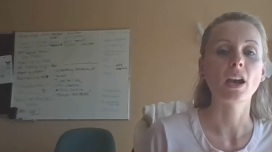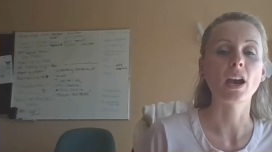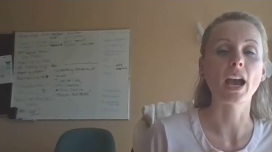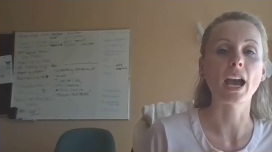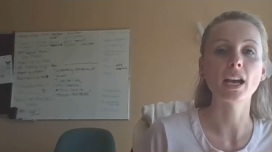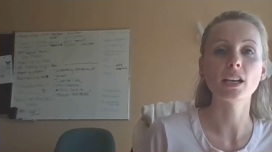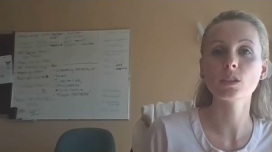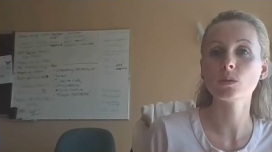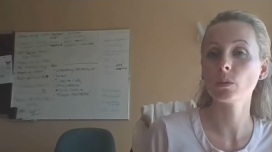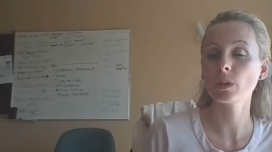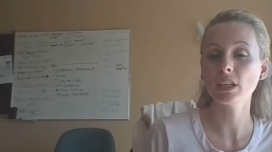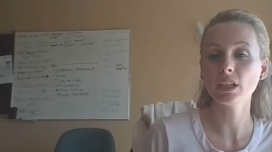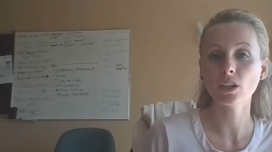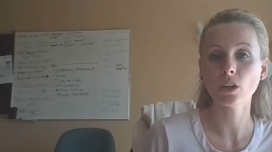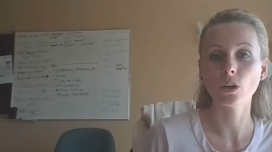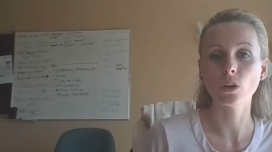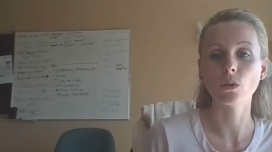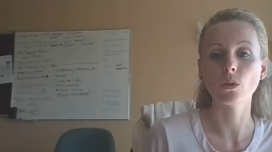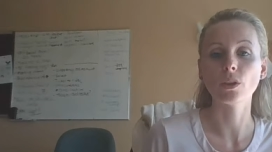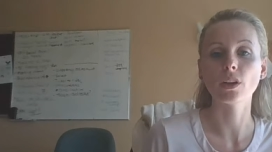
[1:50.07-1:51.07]
As we
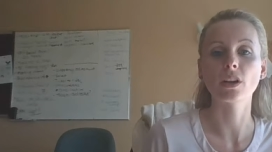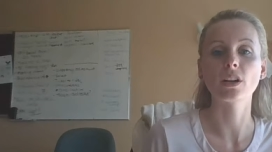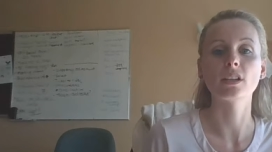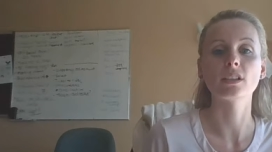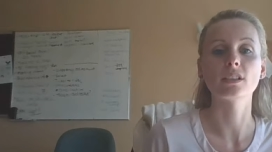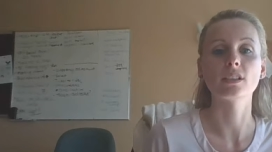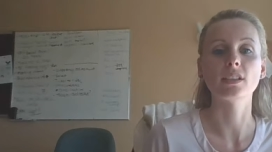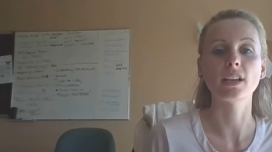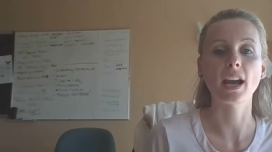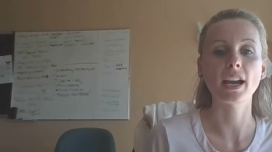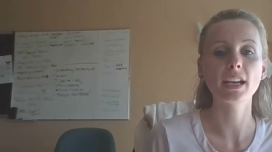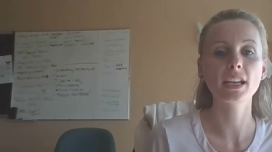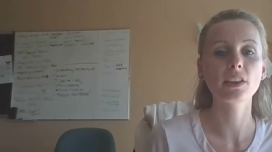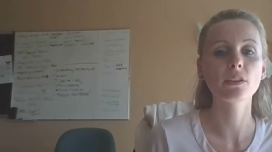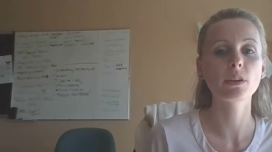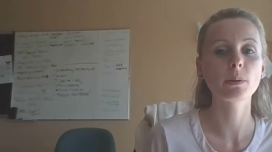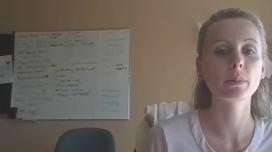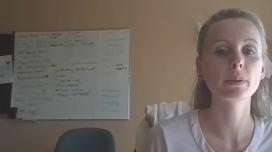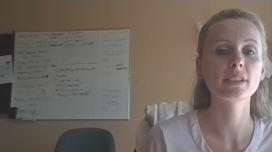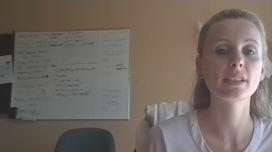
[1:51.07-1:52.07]
know, there is
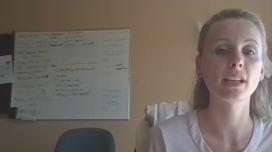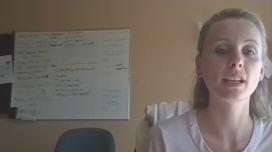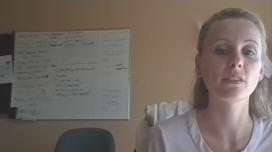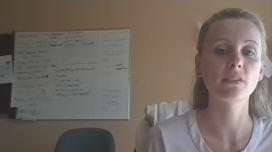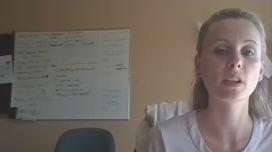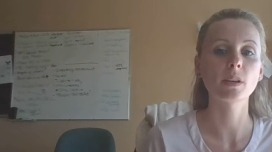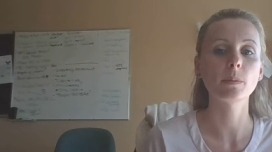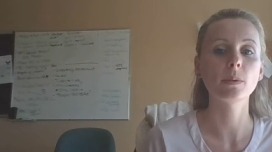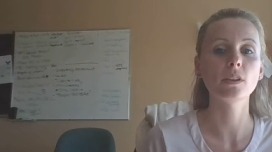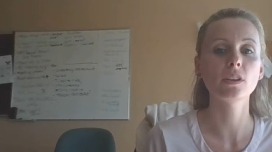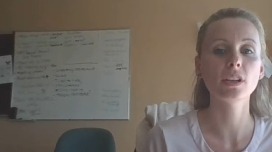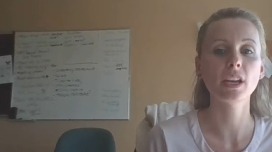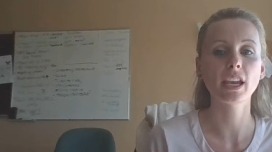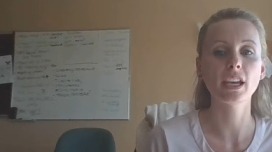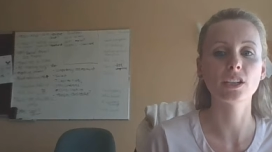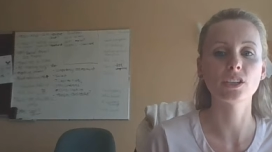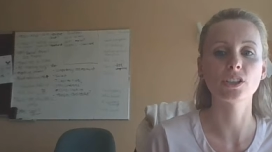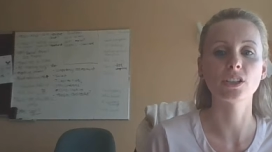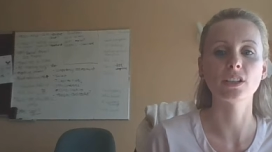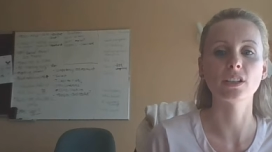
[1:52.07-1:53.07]
93% of
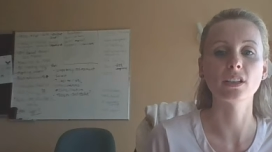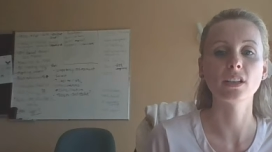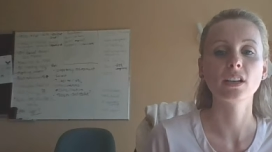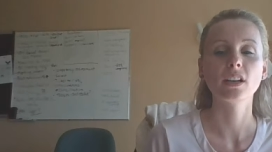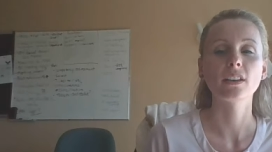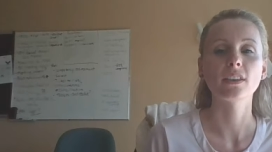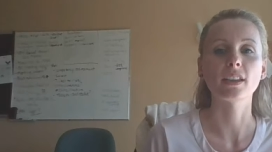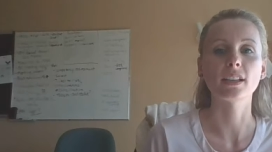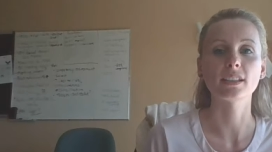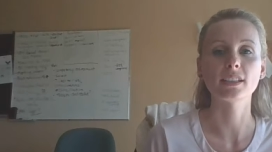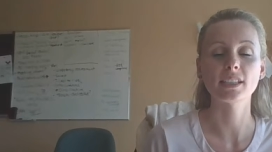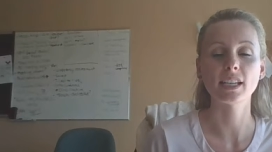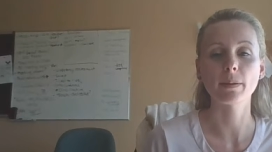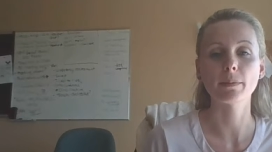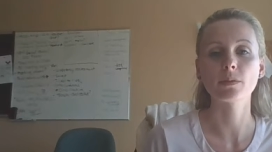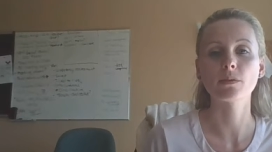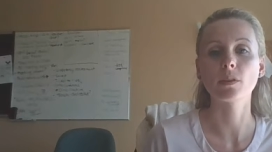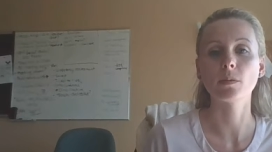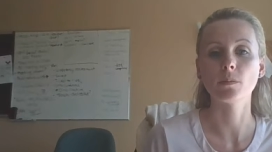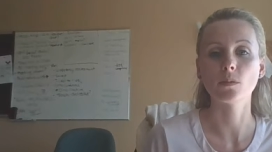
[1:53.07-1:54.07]
communication that
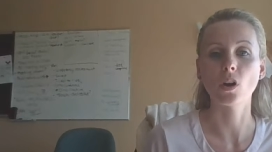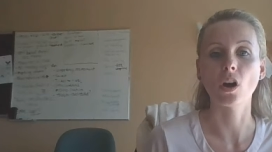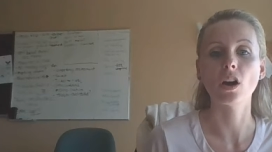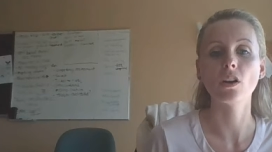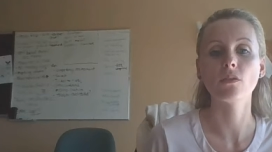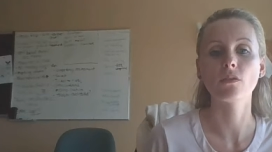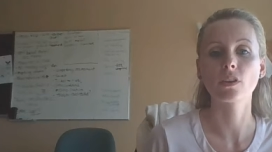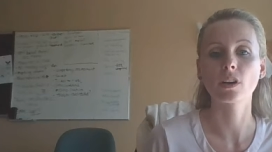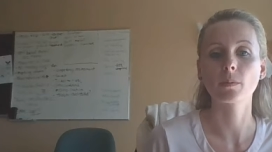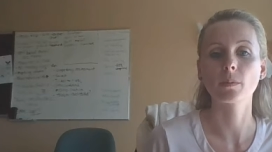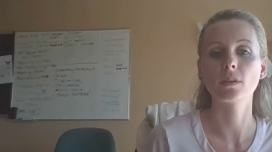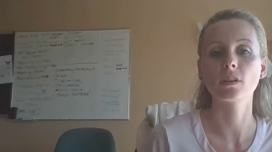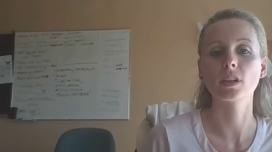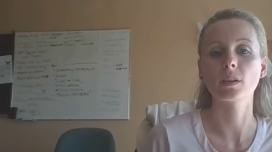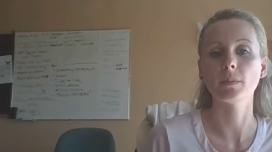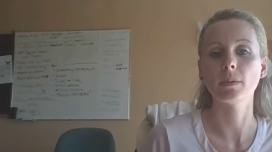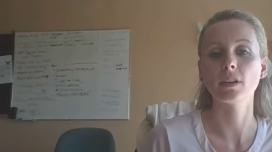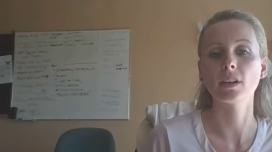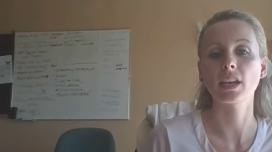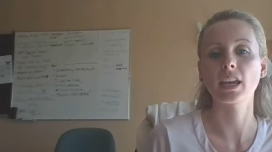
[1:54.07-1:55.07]
stems from nonverbal
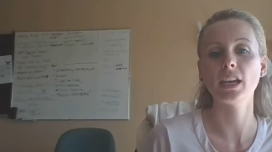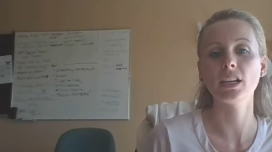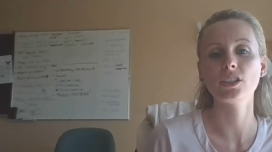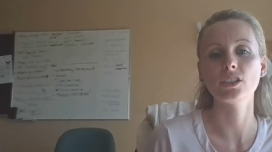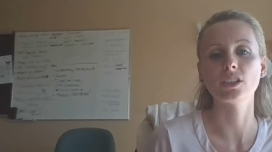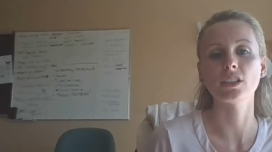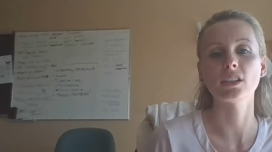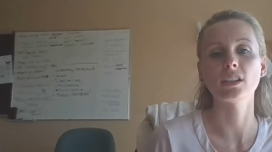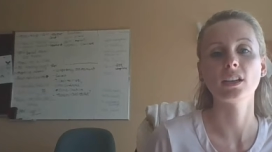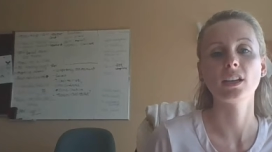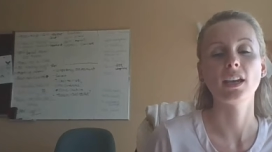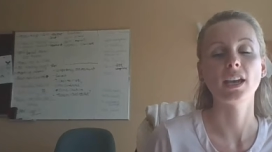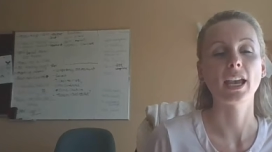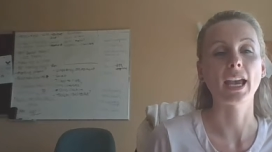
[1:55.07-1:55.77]
communication,